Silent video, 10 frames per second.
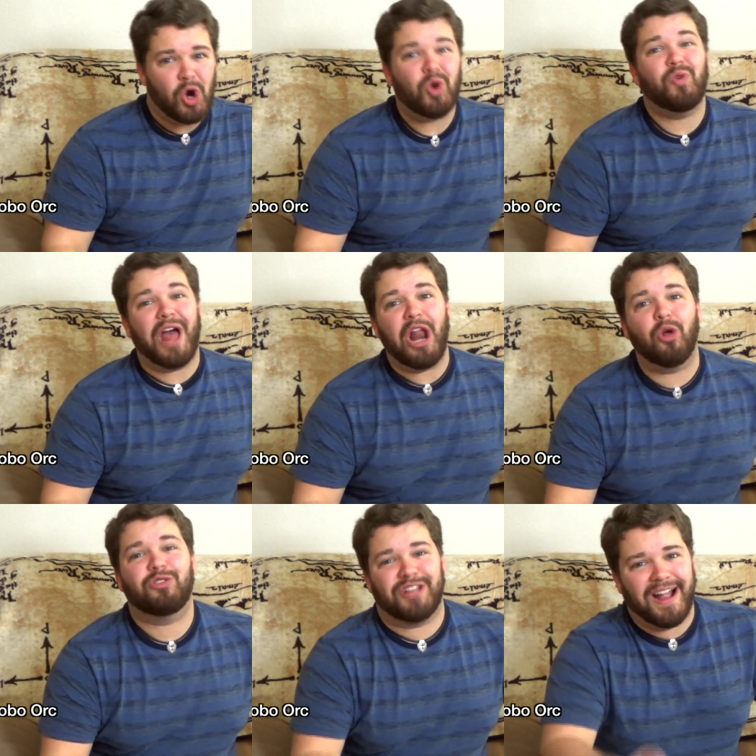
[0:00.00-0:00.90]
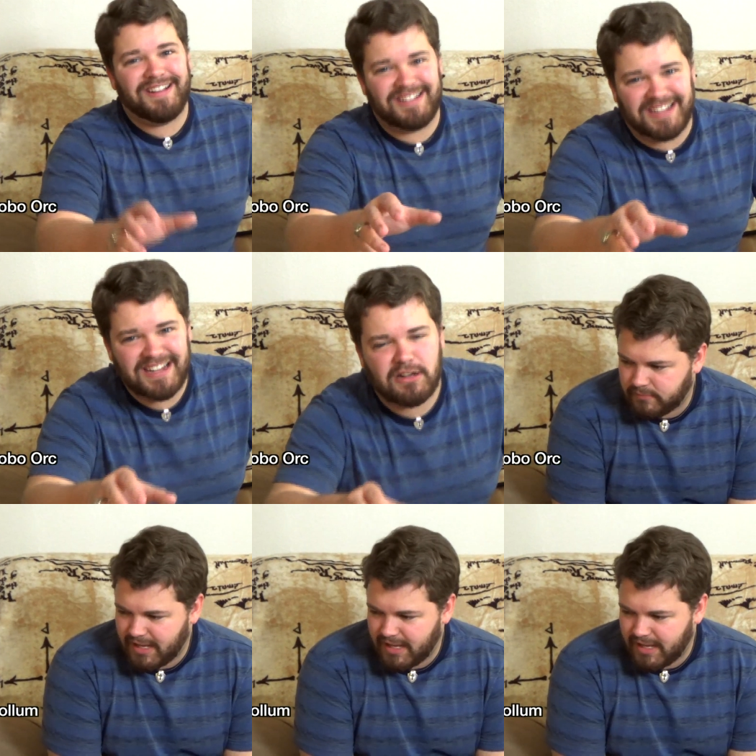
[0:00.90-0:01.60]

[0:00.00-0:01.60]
Ooh, they look tasty.